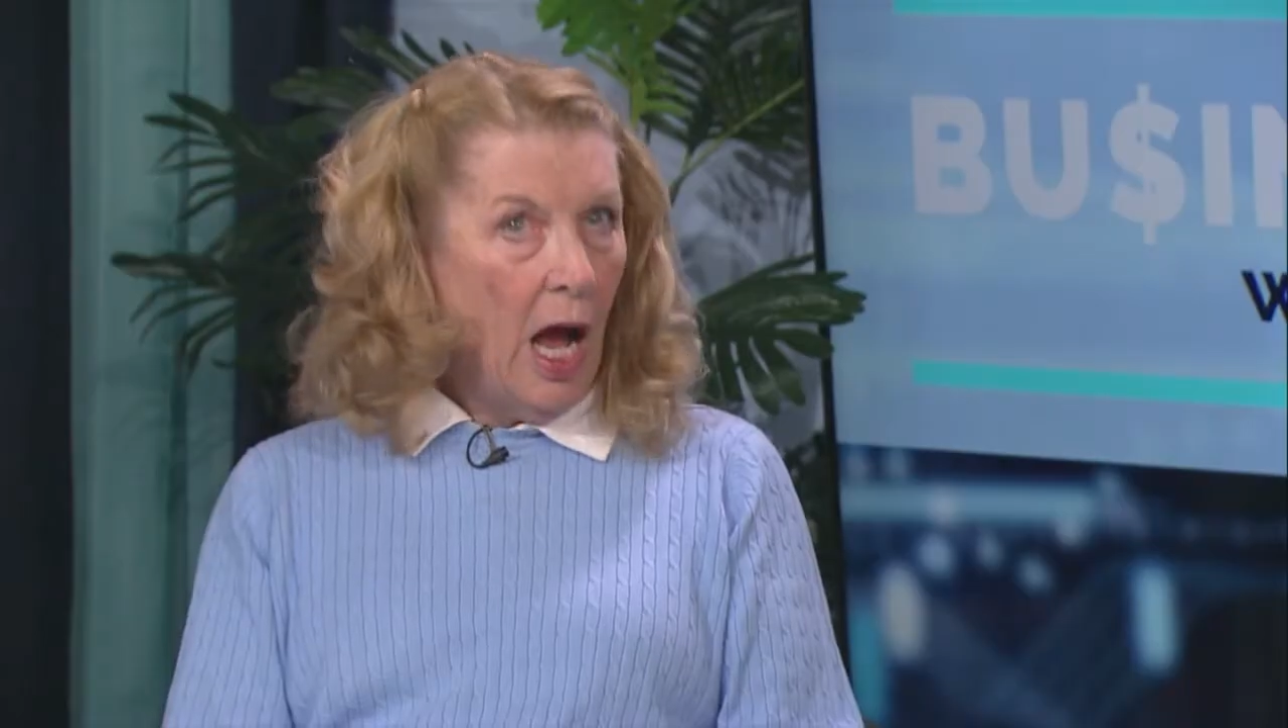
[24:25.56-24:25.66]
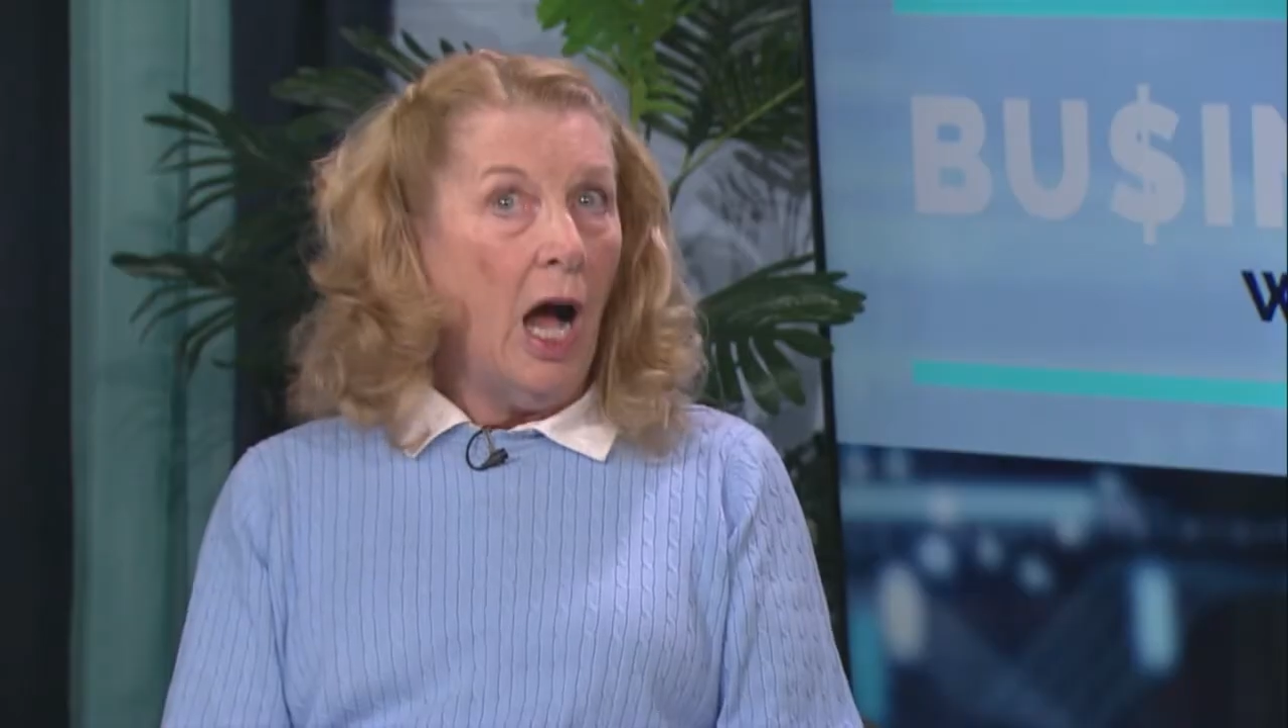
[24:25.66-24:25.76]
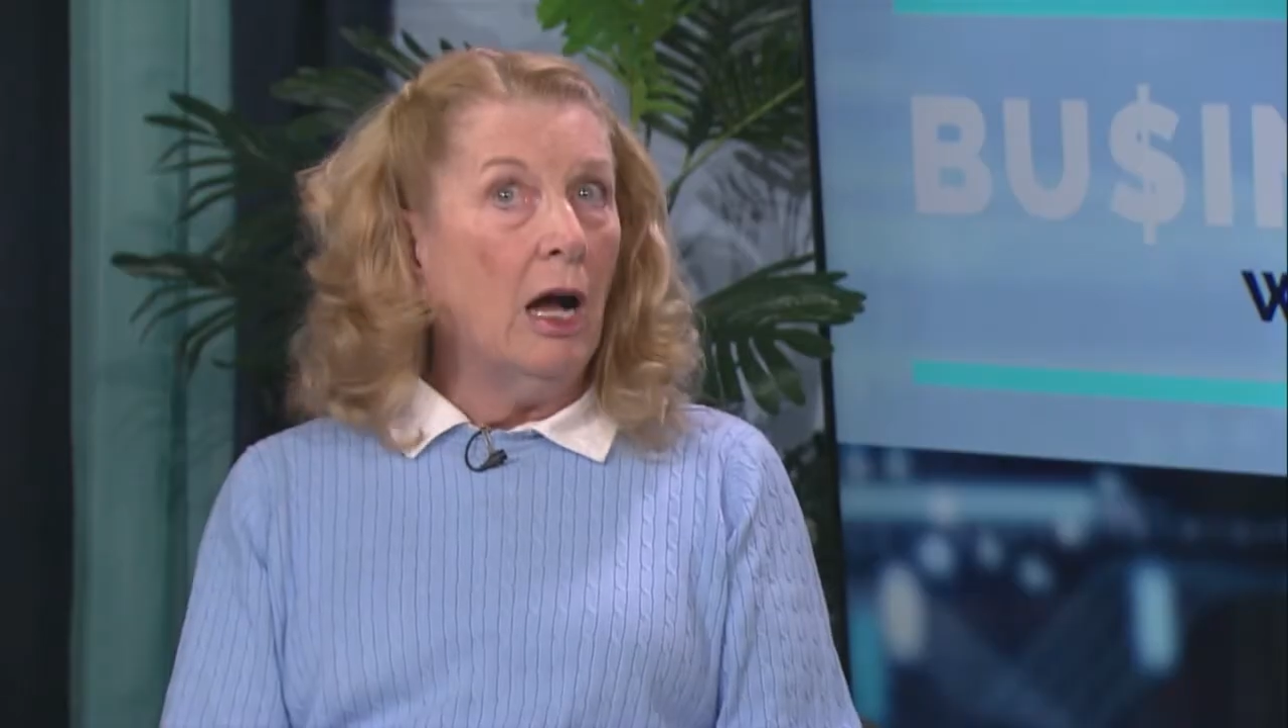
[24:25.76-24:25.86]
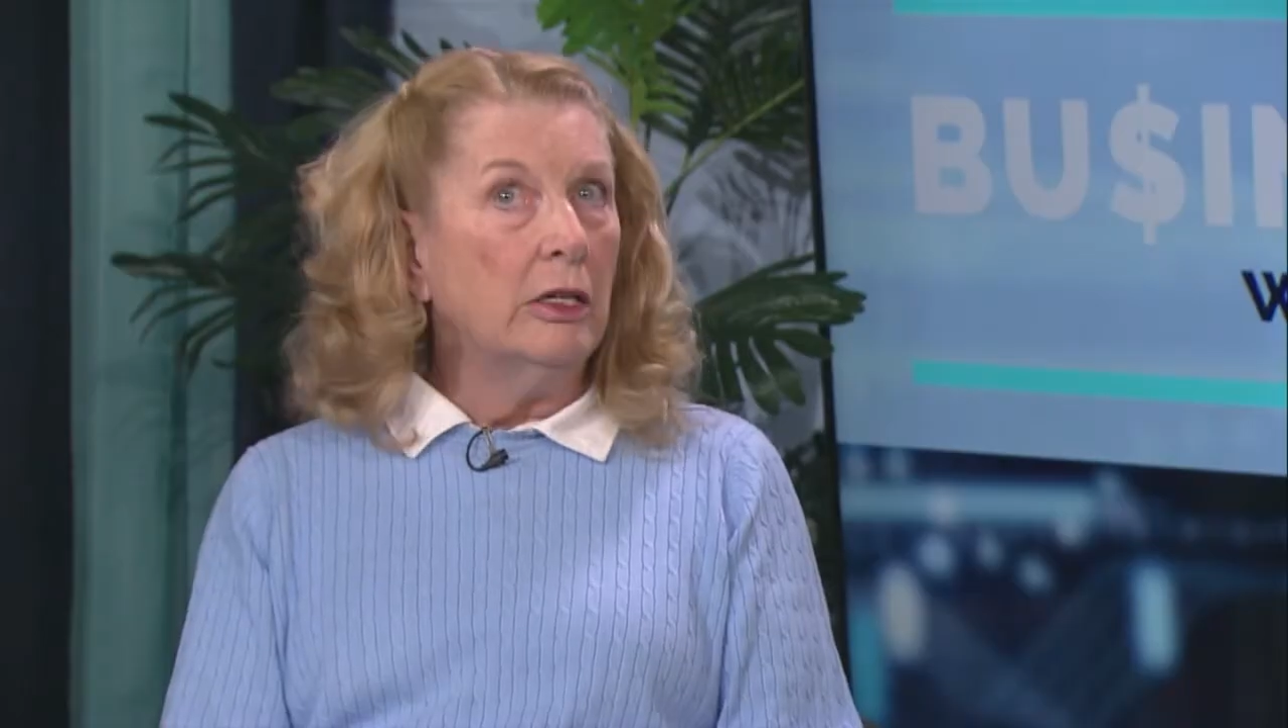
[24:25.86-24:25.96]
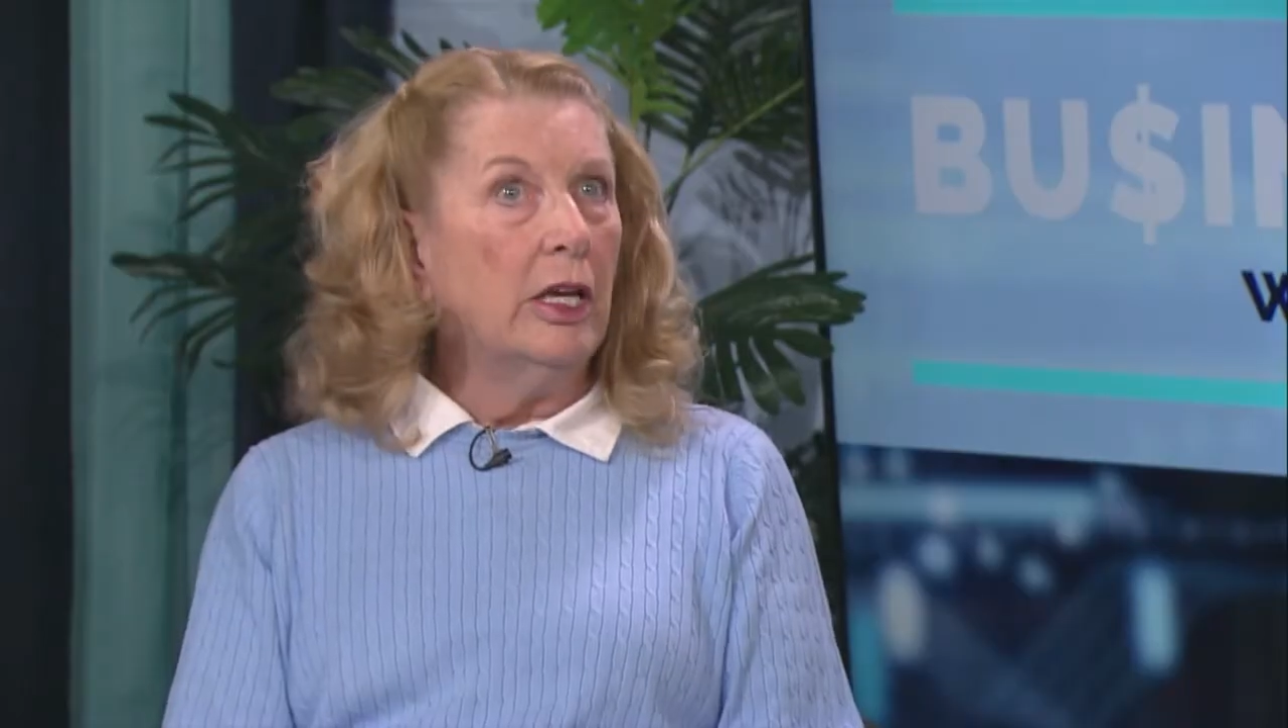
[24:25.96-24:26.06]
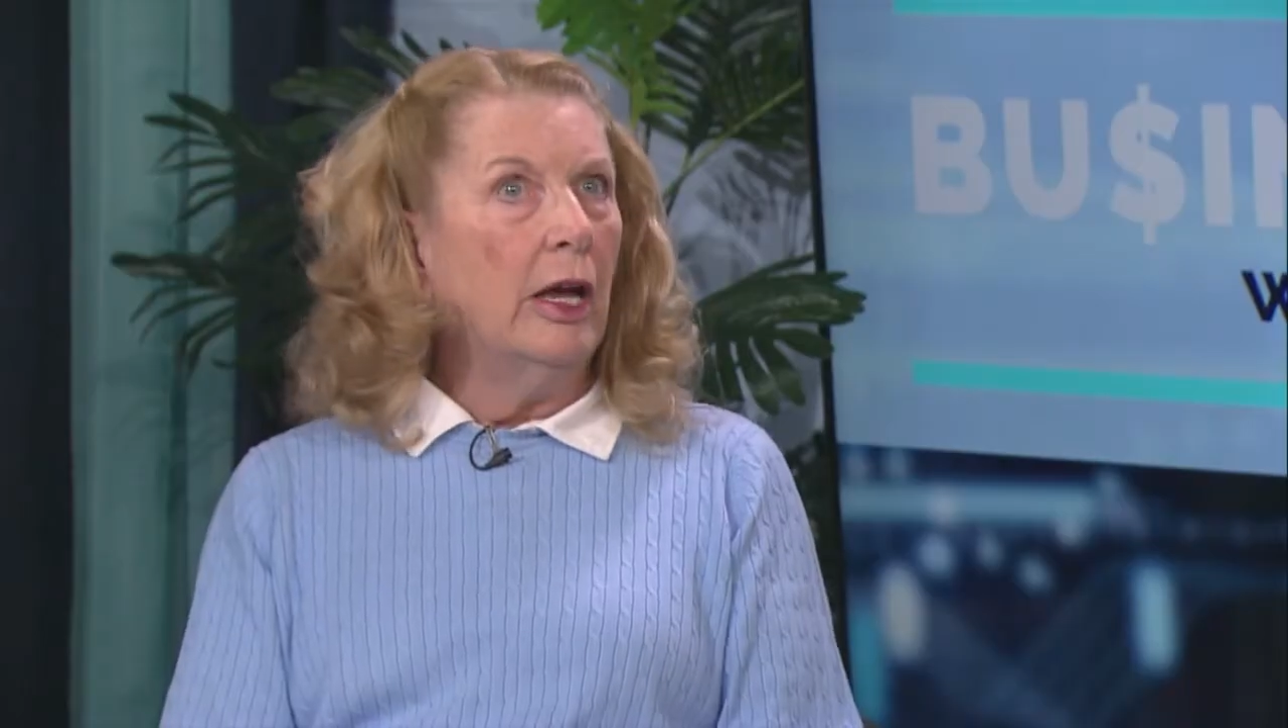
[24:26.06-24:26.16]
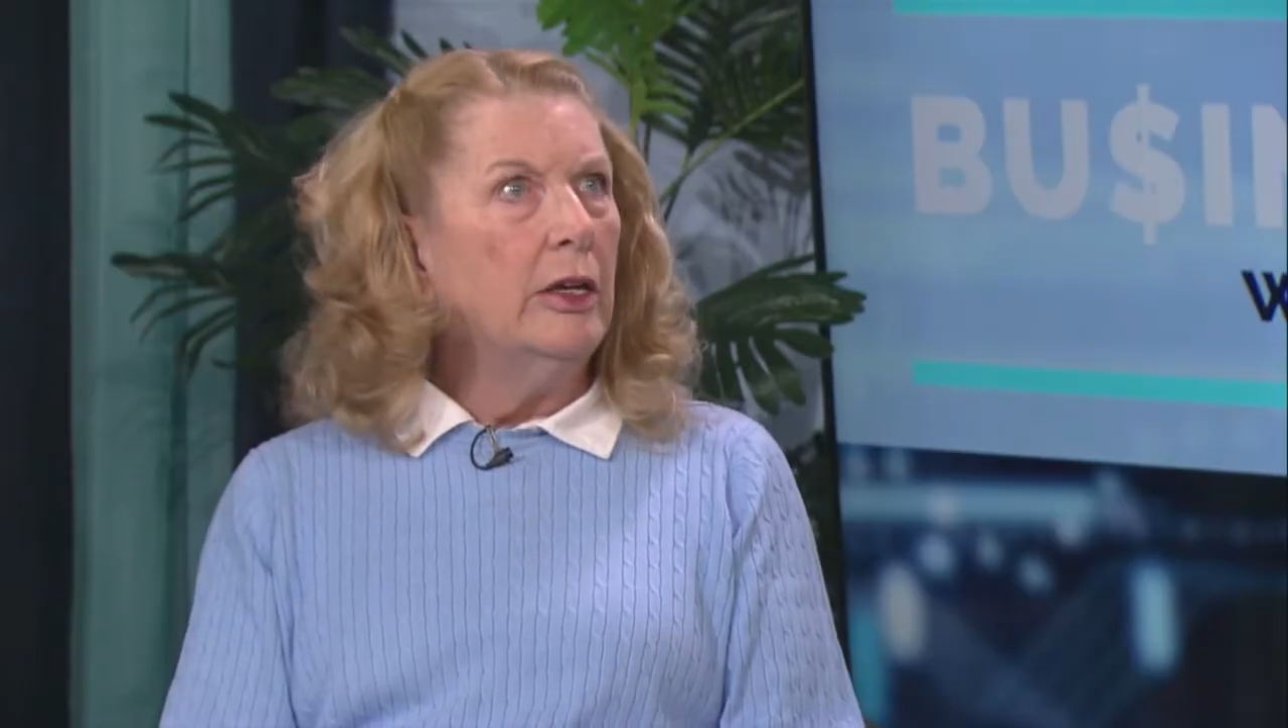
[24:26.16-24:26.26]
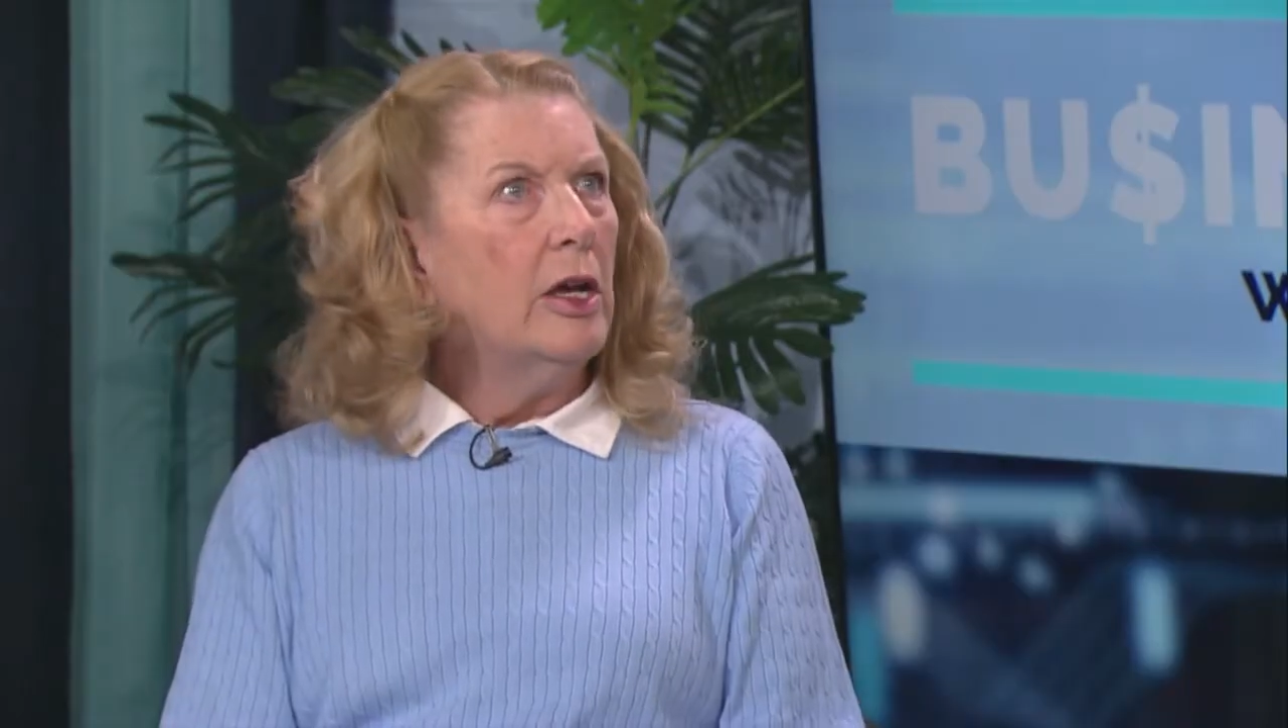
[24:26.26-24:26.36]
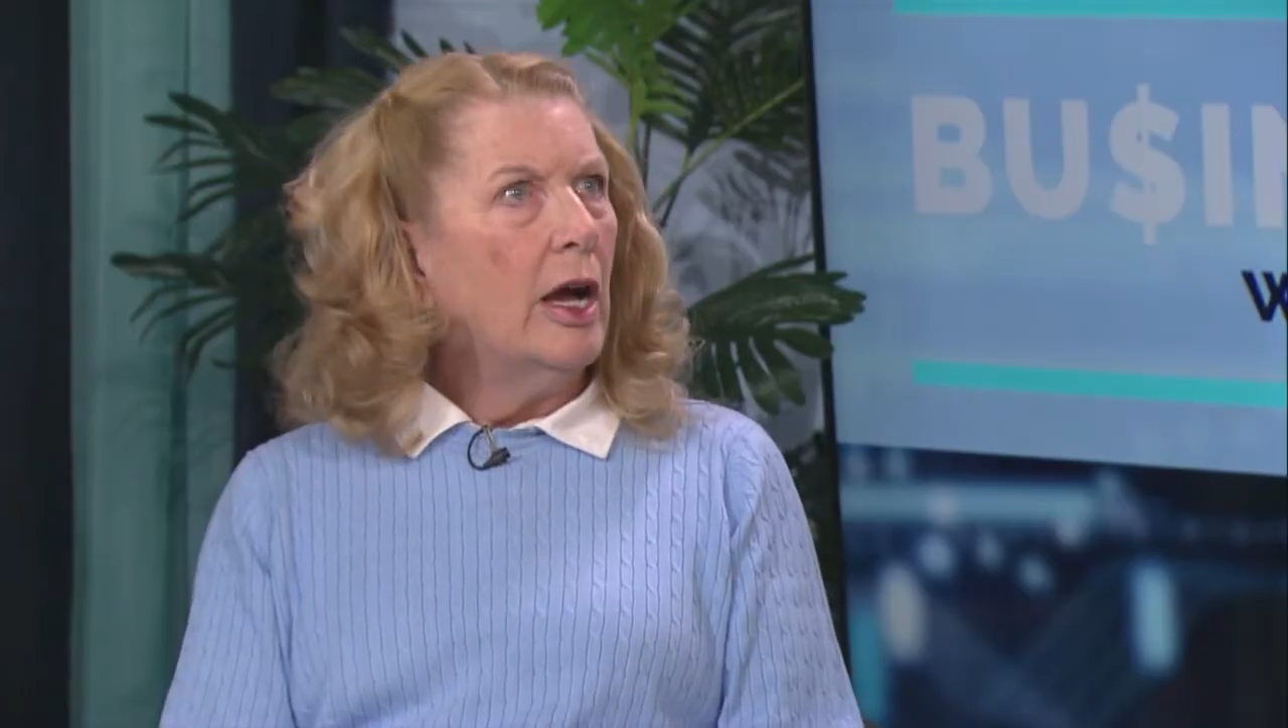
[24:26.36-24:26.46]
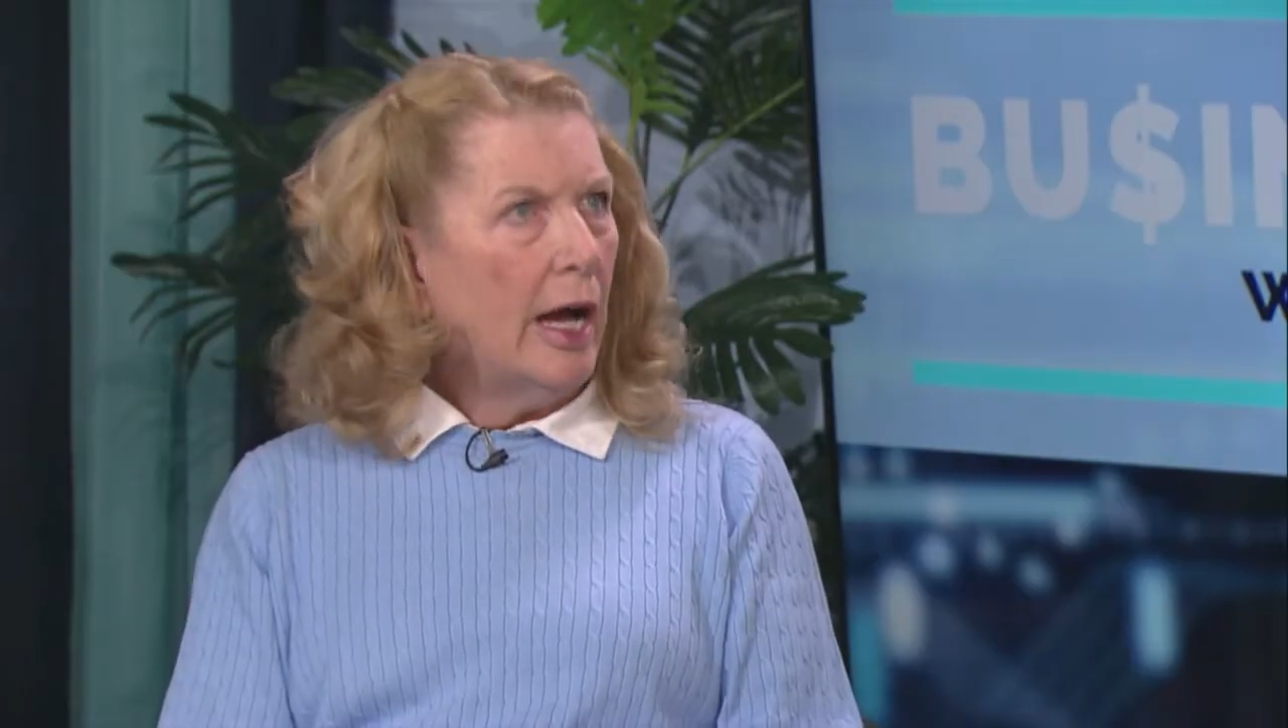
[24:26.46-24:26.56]
Uh,
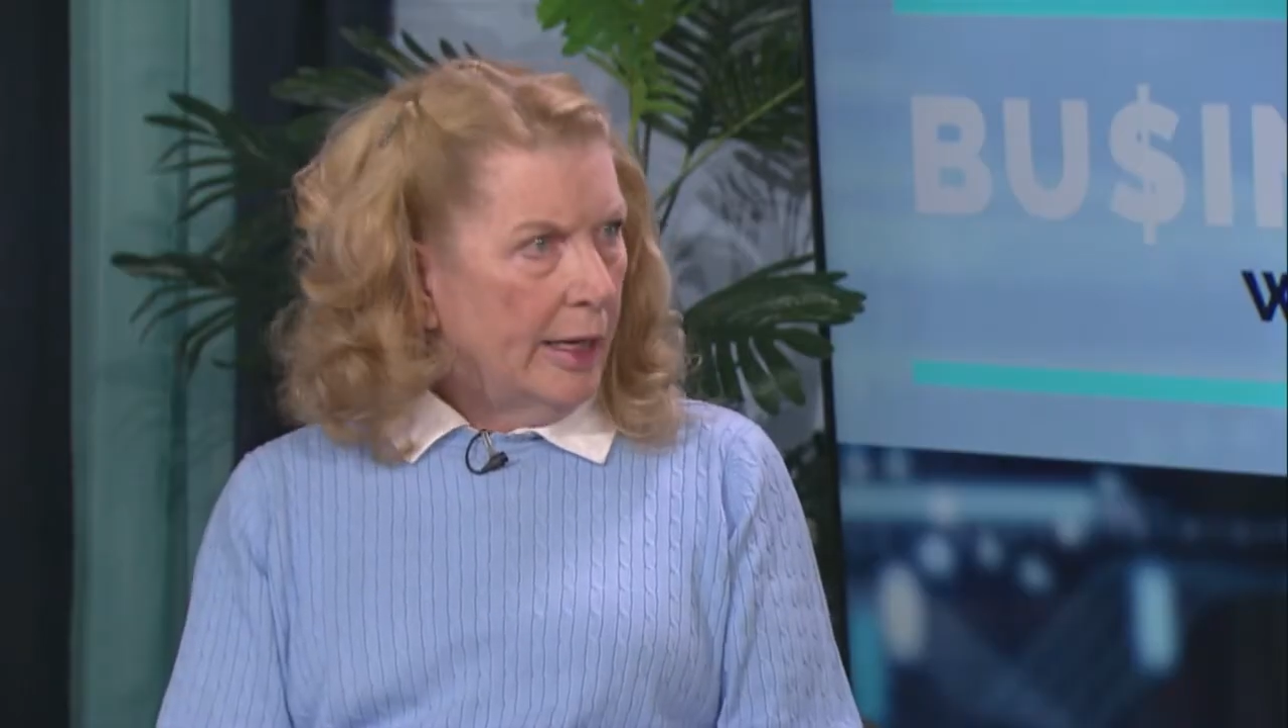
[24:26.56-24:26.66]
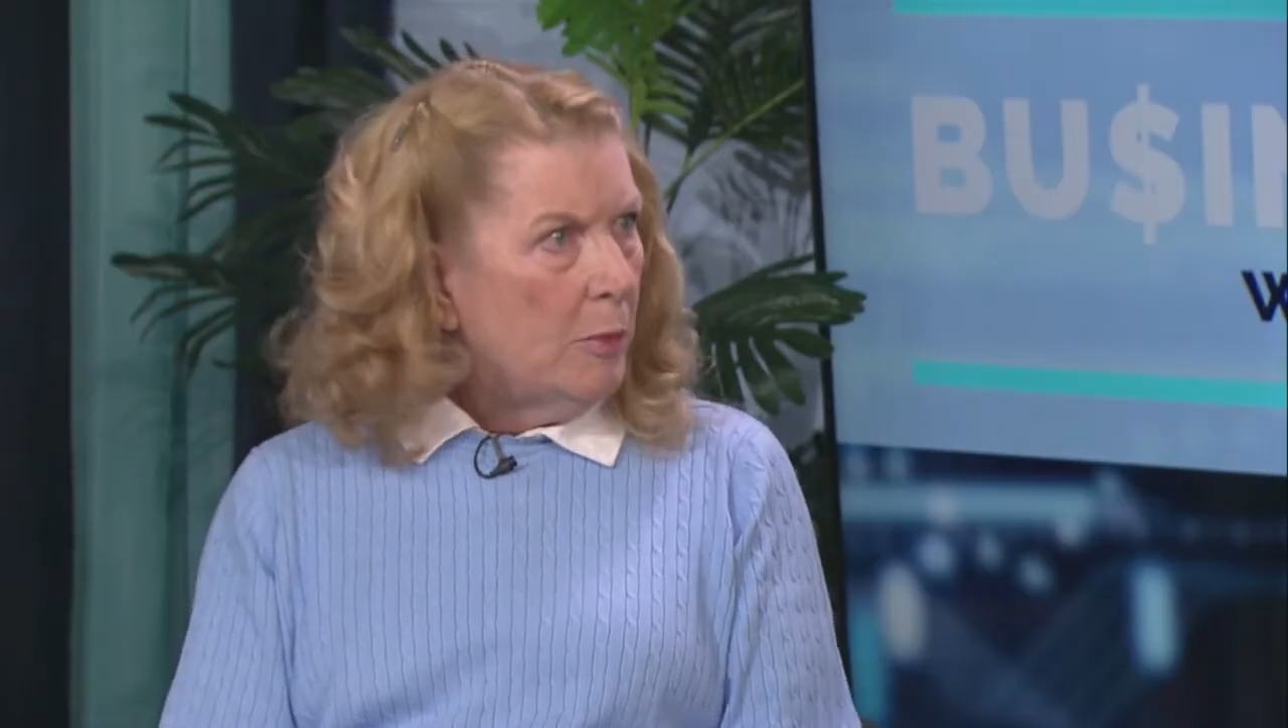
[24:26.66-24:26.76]
I